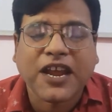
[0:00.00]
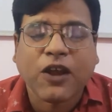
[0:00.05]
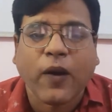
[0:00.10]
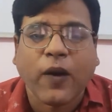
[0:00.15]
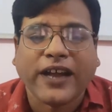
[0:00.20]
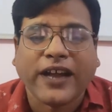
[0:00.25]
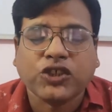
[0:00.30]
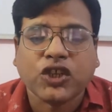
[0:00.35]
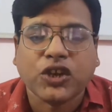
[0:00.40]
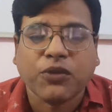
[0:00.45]

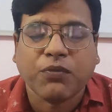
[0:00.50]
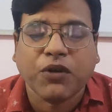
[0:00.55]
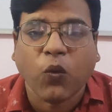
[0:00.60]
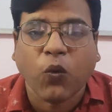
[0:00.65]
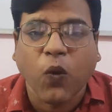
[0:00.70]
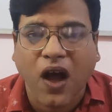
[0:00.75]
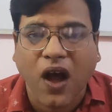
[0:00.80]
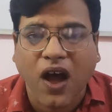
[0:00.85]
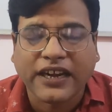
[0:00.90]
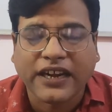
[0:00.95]
Question number
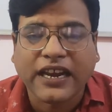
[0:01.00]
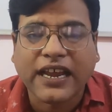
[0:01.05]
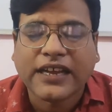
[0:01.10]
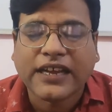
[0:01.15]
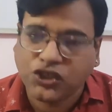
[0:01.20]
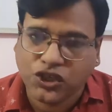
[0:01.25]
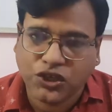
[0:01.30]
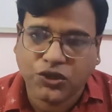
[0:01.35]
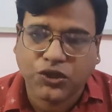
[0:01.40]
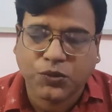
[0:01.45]
1,
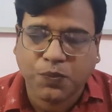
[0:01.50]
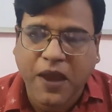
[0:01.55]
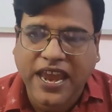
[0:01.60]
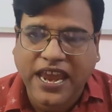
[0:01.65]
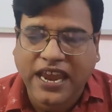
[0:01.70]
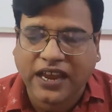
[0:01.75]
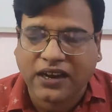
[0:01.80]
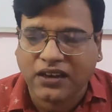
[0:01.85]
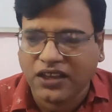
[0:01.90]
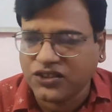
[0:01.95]
do you speak
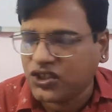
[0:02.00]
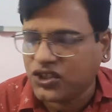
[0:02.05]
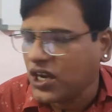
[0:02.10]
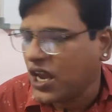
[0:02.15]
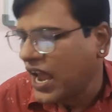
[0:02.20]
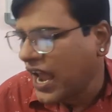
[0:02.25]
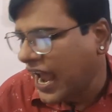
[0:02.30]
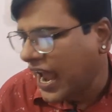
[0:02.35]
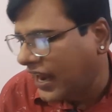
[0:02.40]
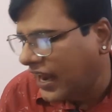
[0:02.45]
English?
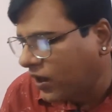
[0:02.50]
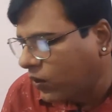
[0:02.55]
And